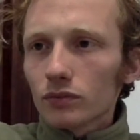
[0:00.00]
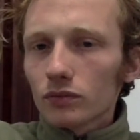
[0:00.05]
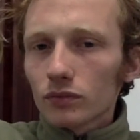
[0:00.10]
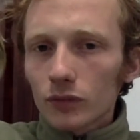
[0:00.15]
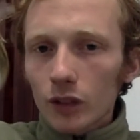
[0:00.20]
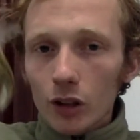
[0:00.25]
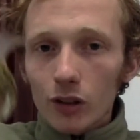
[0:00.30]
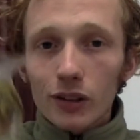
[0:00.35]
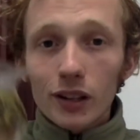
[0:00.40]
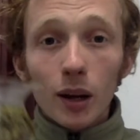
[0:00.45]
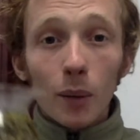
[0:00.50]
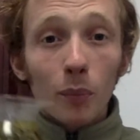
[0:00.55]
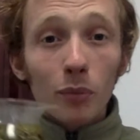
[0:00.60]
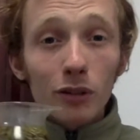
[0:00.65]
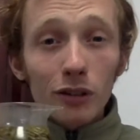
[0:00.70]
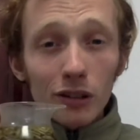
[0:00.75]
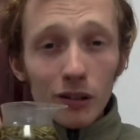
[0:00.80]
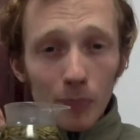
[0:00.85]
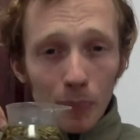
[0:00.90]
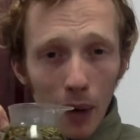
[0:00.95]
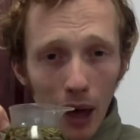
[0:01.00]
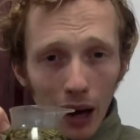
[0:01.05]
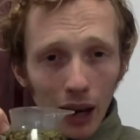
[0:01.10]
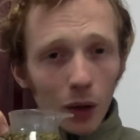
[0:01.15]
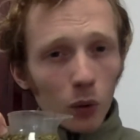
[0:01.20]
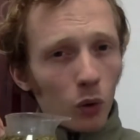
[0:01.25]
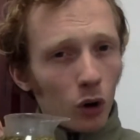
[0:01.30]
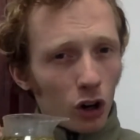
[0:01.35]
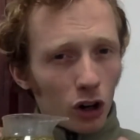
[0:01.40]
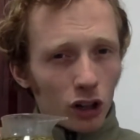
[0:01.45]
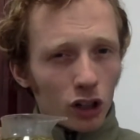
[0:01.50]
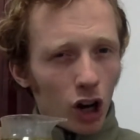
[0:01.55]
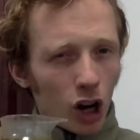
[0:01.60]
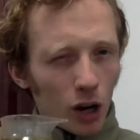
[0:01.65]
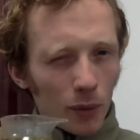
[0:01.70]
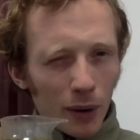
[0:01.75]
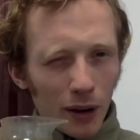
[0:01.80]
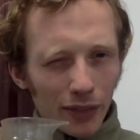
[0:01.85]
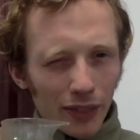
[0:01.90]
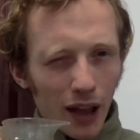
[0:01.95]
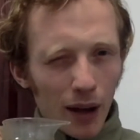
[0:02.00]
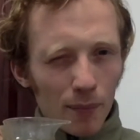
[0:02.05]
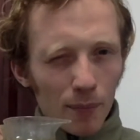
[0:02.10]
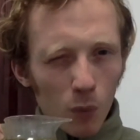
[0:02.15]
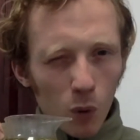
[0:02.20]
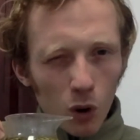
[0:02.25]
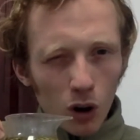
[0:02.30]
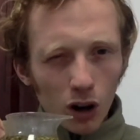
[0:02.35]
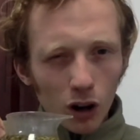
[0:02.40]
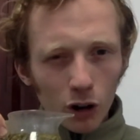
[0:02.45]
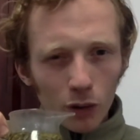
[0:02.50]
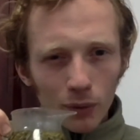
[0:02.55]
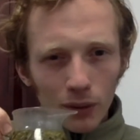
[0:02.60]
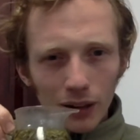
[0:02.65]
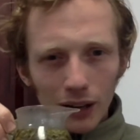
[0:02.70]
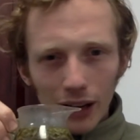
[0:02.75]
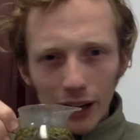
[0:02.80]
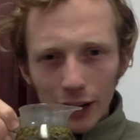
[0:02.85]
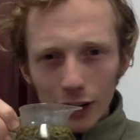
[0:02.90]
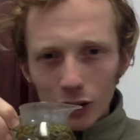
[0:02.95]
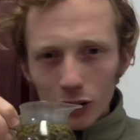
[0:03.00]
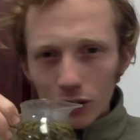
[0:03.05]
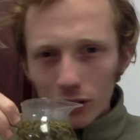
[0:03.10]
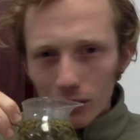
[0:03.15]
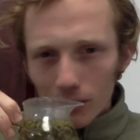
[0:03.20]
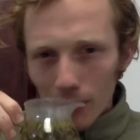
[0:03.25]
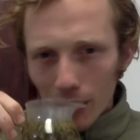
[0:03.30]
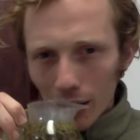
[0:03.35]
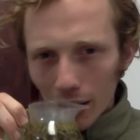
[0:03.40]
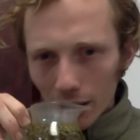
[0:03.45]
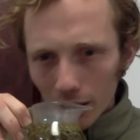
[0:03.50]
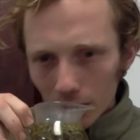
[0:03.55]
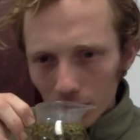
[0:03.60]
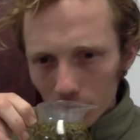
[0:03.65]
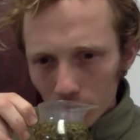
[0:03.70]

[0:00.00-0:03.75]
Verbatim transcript: You see I'm smelling. We're going to talk about that more a little bit later, smelling.